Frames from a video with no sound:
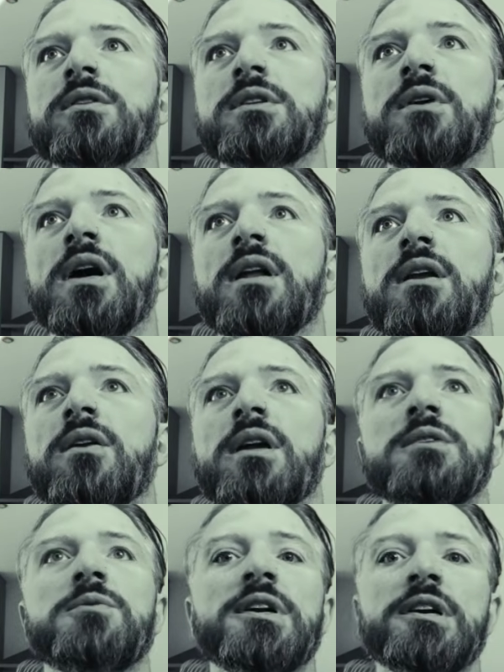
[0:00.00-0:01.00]
So I don't know,
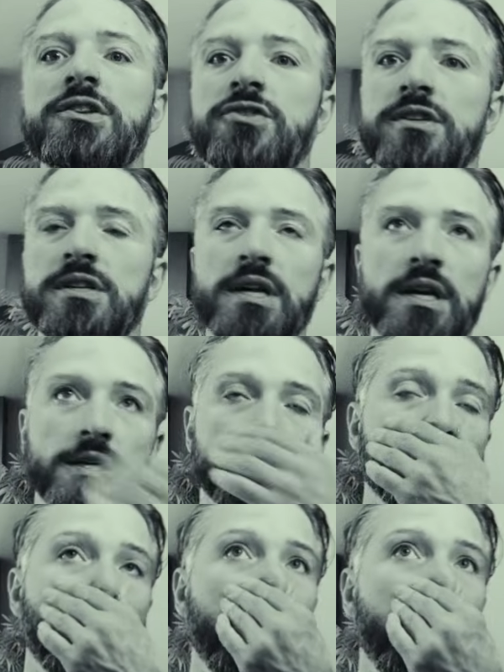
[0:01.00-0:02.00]
that's very interesting, because